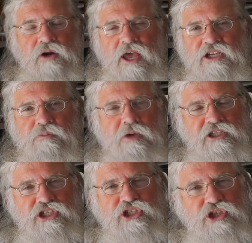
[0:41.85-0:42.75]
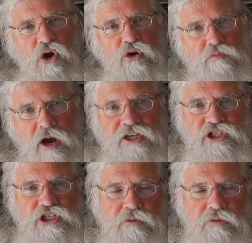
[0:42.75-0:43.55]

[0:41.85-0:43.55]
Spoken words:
It has meant so much